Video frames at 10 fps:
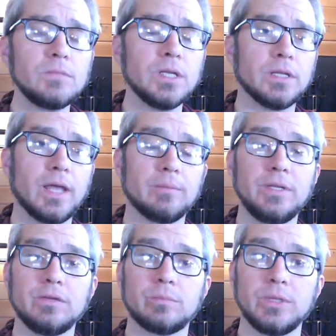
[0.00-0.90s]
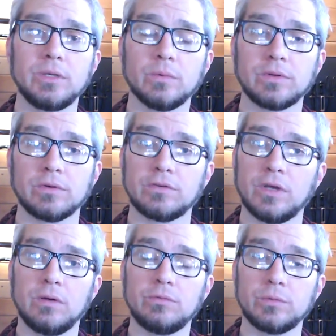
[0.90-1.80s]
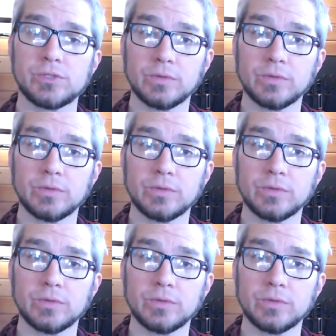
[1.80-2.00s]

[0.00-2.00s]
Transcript: And that means being with ourselves, which